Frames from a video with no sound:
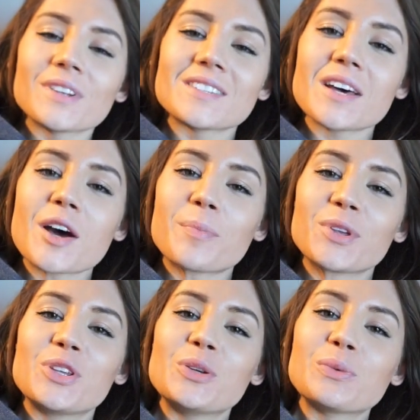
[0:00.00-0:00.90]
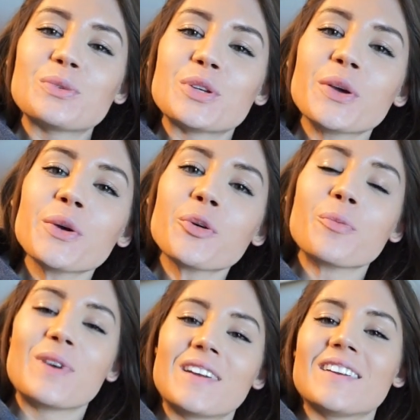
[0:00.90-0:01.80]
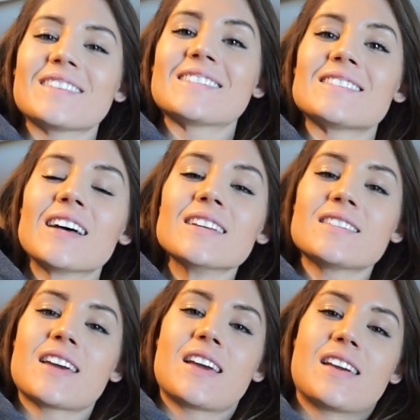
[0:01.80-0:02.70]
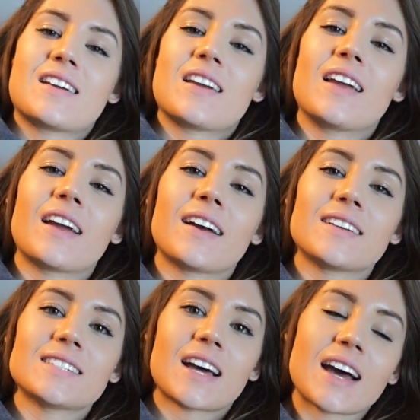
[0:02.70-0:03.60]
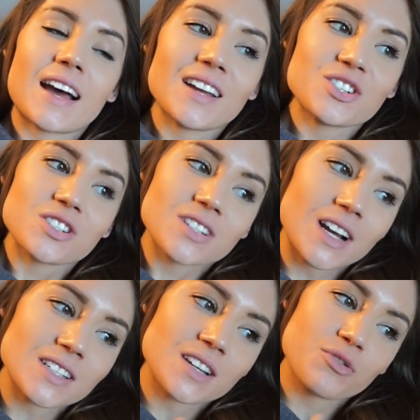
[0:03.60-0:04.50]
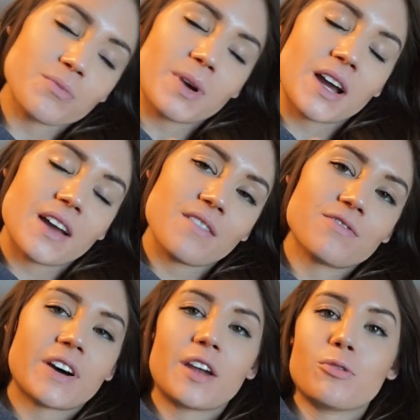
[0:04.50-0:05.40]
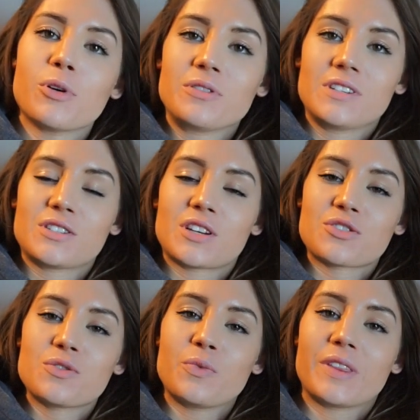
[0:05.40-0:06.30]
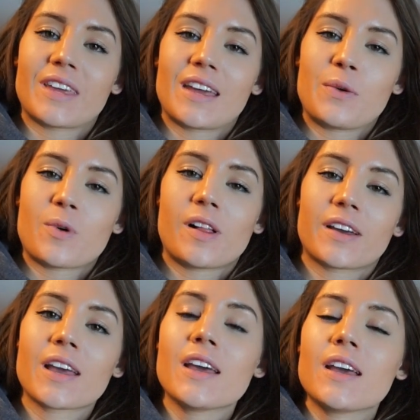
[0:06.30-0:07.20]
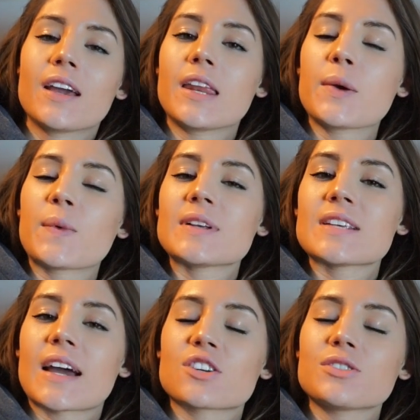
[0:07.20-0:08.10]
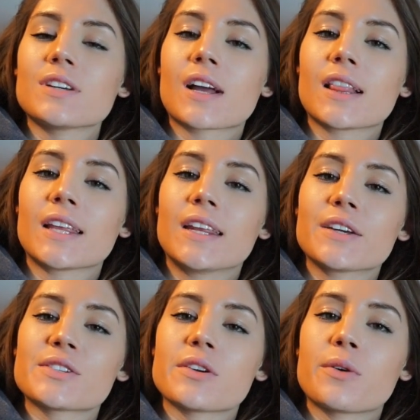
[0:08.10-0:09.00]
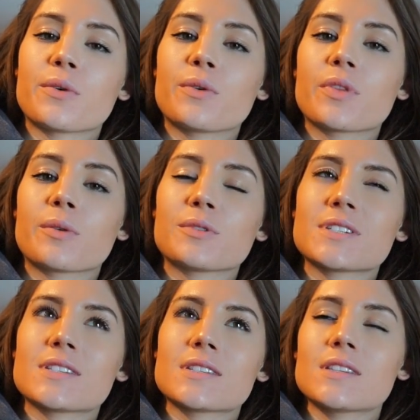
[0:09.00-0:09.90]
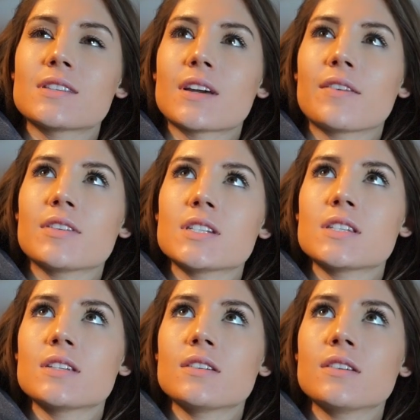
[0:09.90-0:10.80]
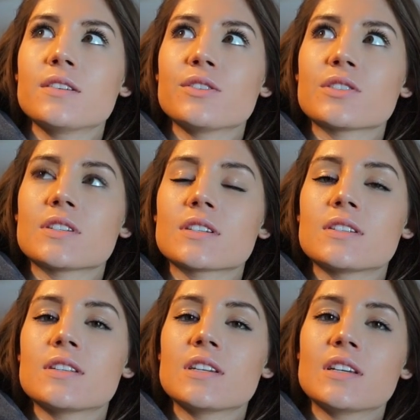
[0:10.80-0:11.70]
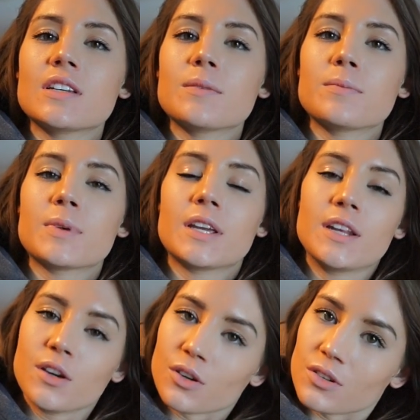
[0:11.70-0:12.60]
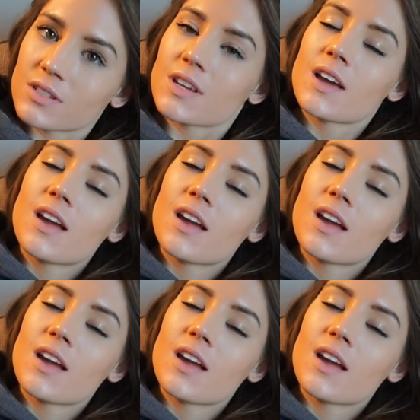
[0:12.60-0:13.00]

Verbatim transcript: What's up YouTube? It is Sunday and I just got done with my final posing session with Kenny Wallach and it was actually a clinic so there was 17 or 16 bikini girls